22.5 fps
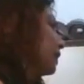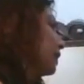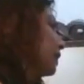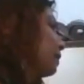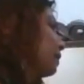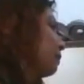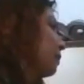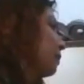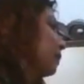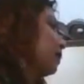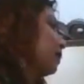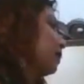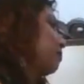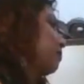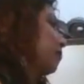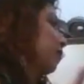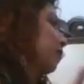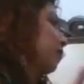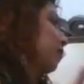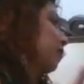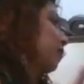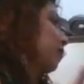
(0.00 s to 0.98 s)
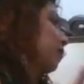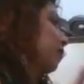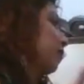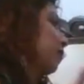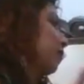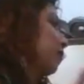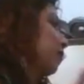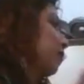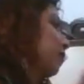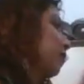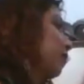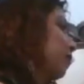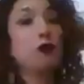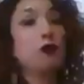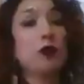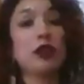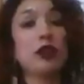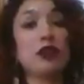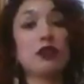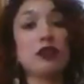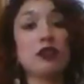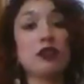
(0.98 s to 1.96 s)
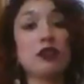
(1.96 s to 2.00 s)
keeping the memories alive
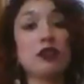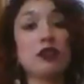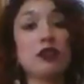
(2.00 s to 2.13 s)
with,